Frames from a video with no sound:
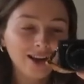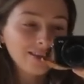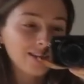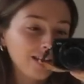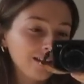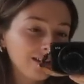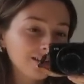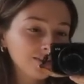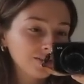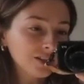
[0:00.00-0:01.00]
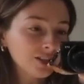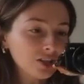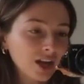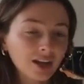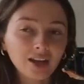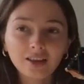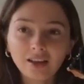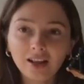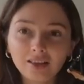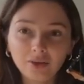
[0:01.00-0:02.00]
And then this vintage jacket that
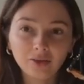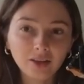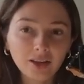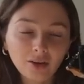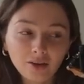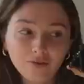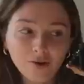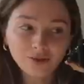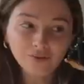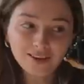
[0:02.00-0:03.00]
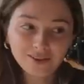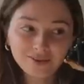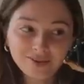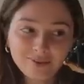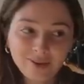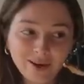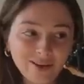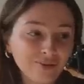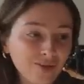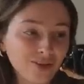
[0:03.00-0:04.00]
I literally got at Falls Festival in
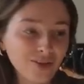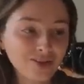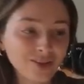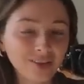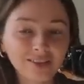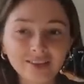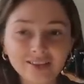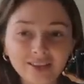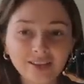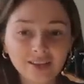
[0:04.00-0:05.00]
Perth for thirty dollars.